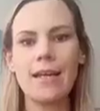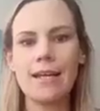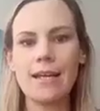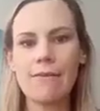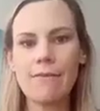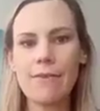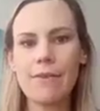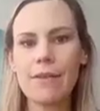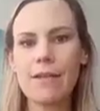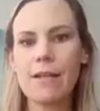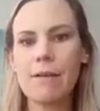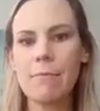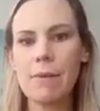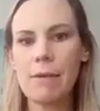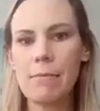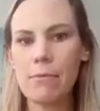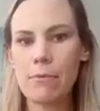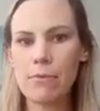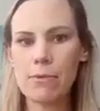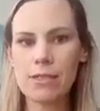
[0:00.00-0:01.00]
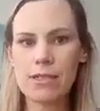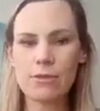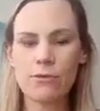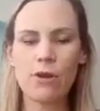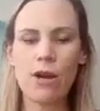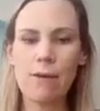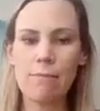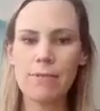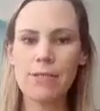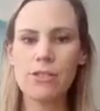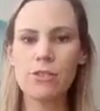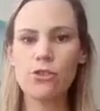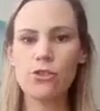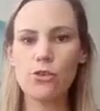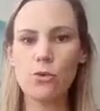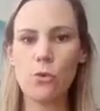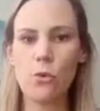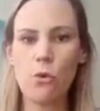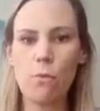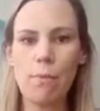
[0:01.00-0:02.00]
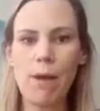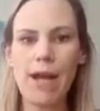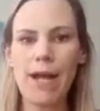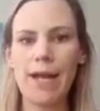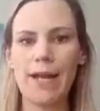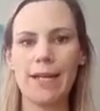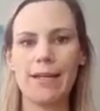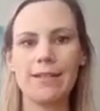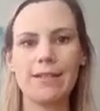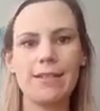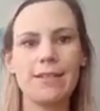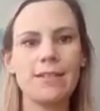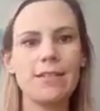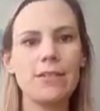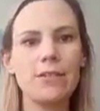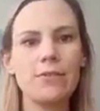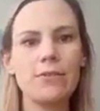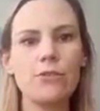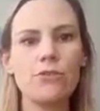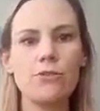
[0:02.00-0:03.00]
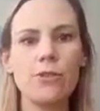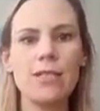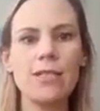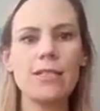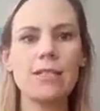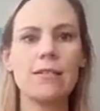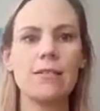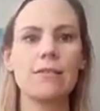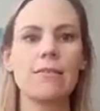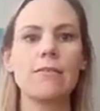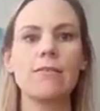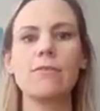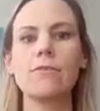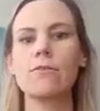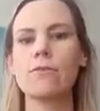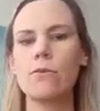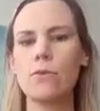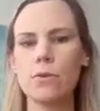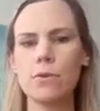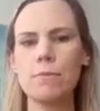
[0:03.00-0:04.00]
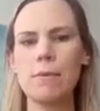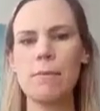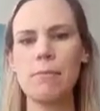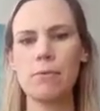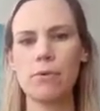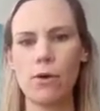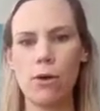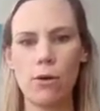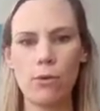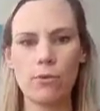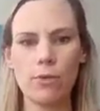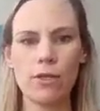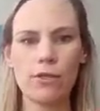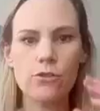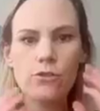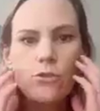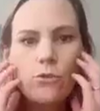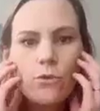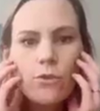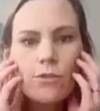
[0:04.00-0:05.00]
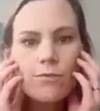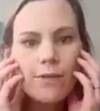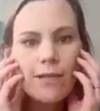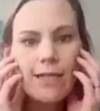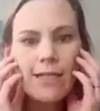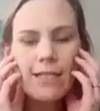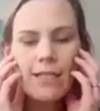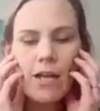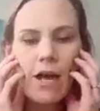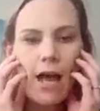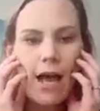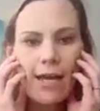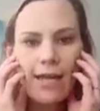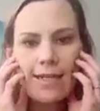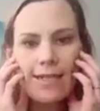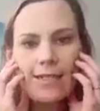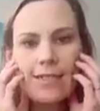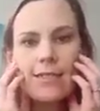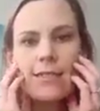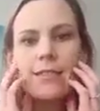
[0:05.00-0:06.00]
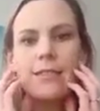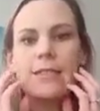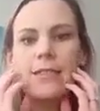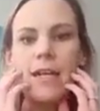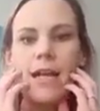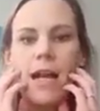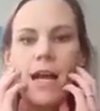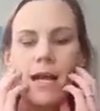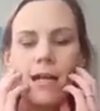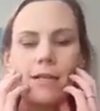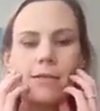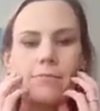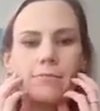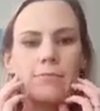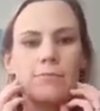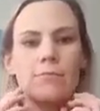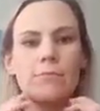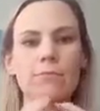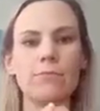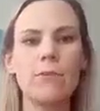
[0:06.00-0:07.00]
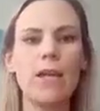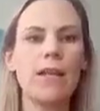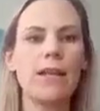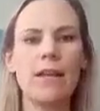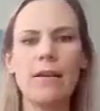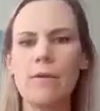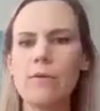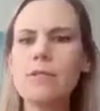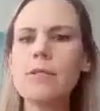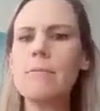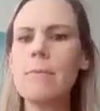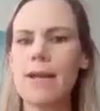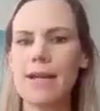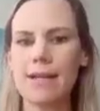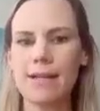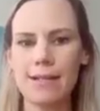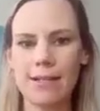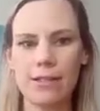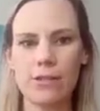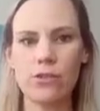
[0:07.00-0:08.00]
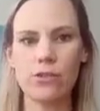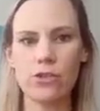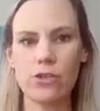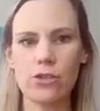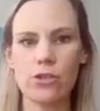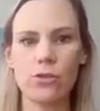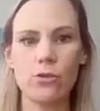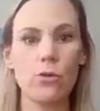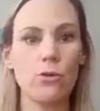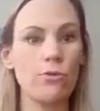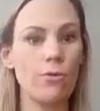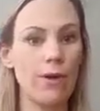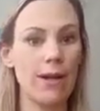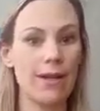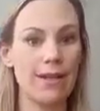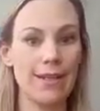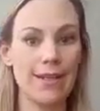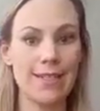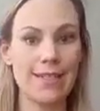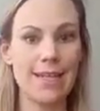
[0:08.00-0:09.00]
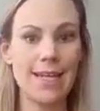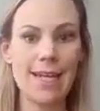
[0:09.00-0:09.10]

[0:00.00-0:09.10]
Another thing that people describe is jaw pain. So stress can cause people to hold their jaws really tight, and they also might clench or grind their